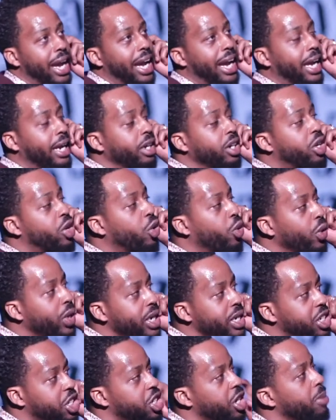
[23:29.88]

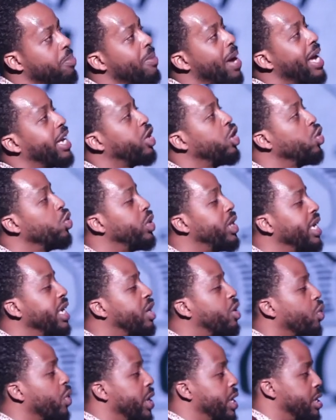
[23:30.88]
Increase should make you
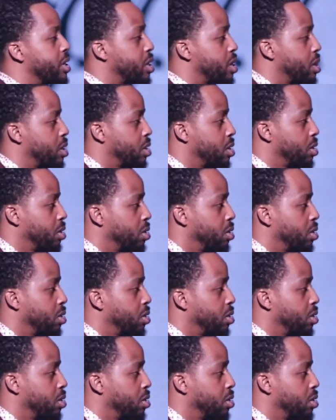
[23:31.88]
decrease.